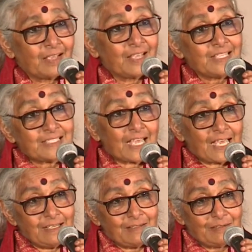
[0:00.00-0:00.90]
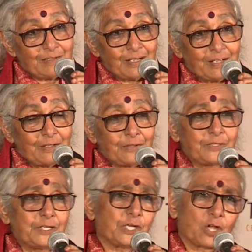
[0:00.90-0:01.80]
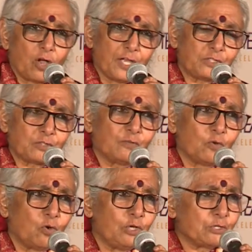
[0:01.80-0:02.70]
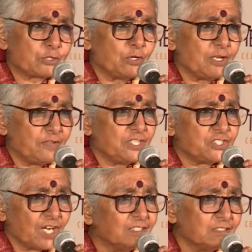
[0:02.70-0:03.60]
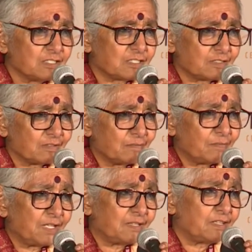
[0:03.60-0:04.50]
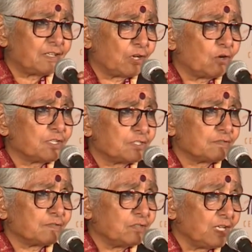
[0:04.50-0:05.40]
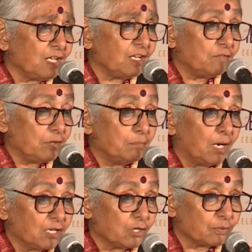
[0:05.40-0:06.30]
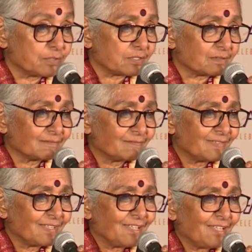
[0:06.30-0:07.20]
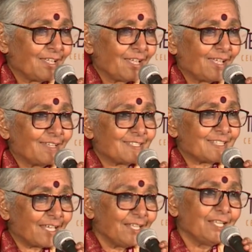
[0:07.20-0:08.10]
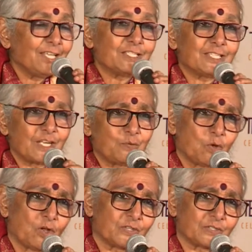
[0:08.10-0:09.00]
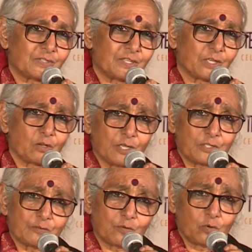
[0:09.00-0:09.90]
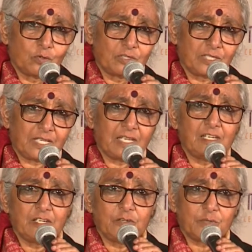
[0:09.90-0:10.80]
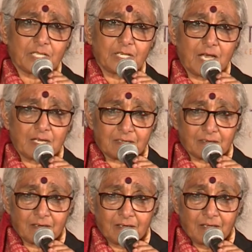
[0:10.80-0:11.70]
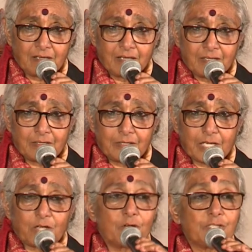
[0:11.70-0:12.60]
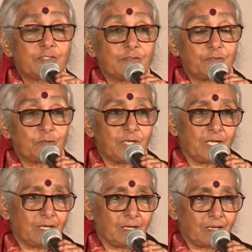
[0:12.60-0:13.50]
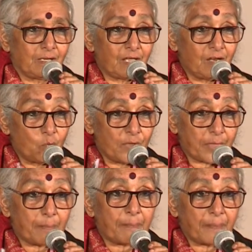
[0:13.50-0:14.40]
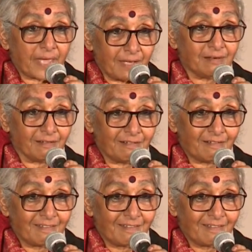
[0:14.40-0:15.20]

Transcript: He said, the dacoits of old used to live in jungles, but the dacoits of today live in bungalows. And the second thing he said was, the dacoits of old killed with a gun. The dacoits of today kill with a pen.